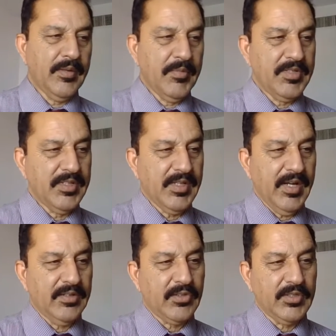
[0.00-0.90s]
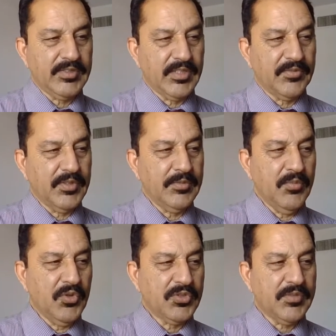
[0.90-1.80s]
damaging entire
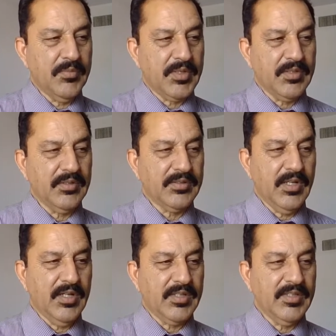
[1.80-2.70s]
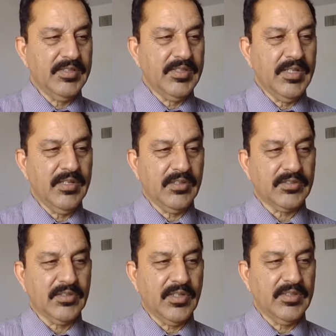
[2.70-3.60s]
surface. Most metals are easily
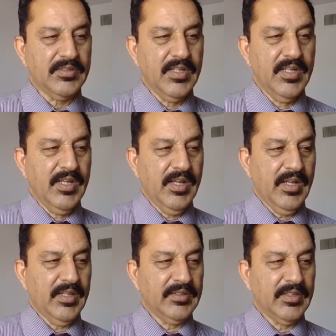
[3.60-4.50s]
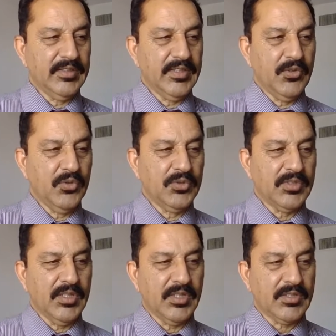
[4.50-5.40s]
oxidized, and then the
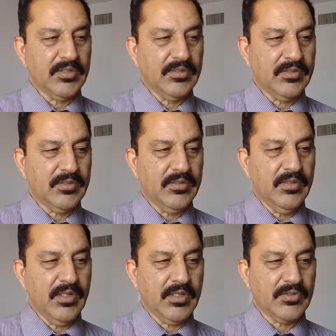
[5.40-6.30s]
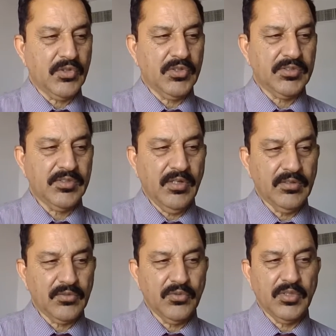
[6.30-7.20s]
lose electrons
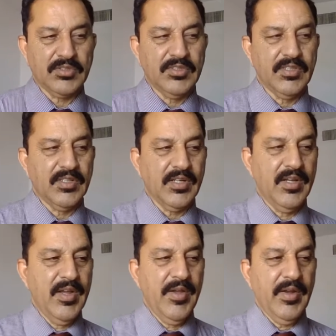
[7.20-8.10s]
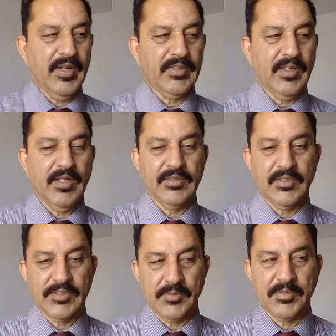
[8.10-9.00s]
to oxygen and the
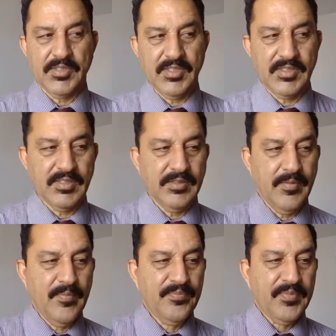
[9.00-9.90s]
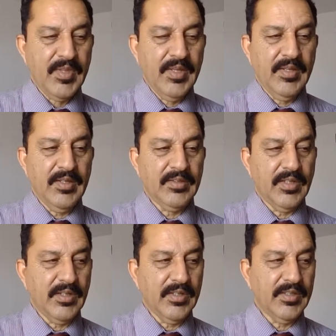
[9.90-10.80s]
other substances in
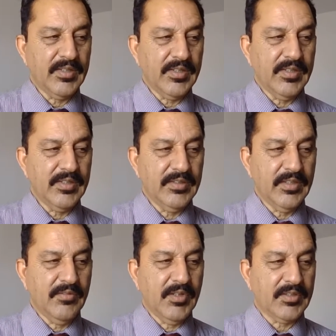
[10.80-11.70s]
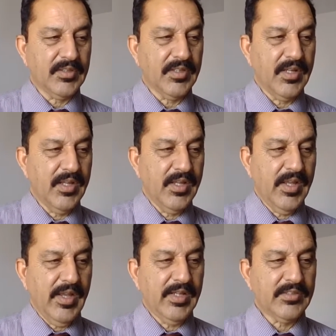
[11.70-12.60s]
the air and in the water.
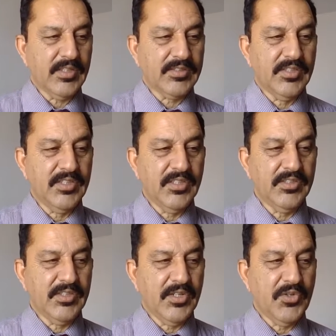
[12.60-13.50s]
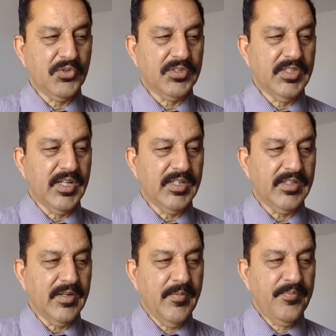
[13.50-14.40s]
As oxygen is reduced,
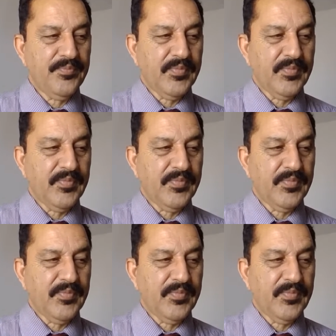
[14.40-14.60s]
gain